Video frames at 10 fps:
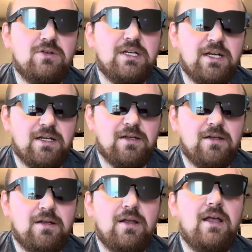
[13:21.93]
getting
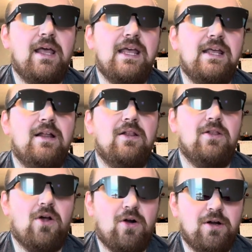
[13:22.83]
a
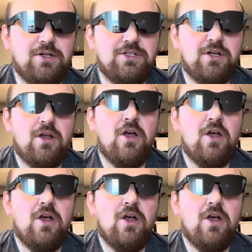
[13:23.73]
large